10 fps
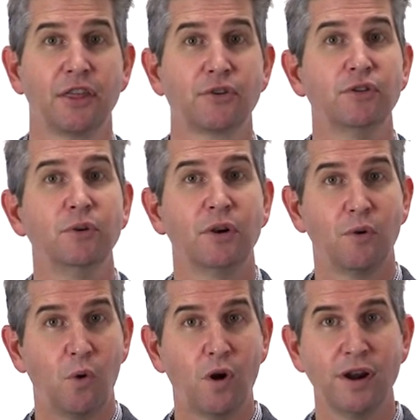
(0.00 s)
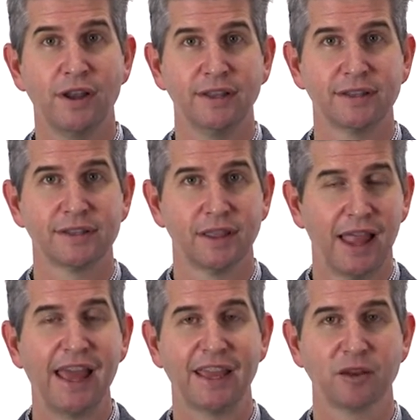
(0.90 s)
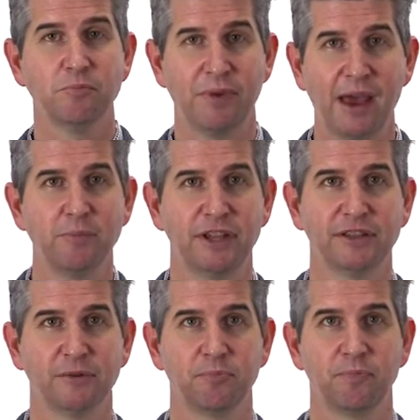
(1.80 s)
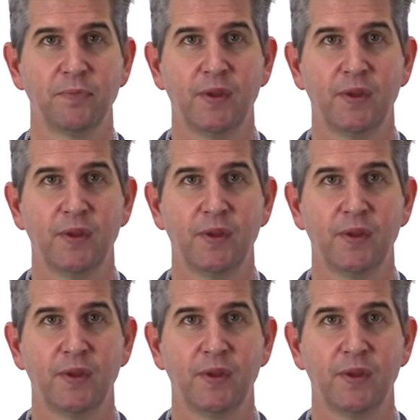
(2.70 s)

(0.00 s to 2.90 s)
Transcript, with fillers: through an ordinance like baptism.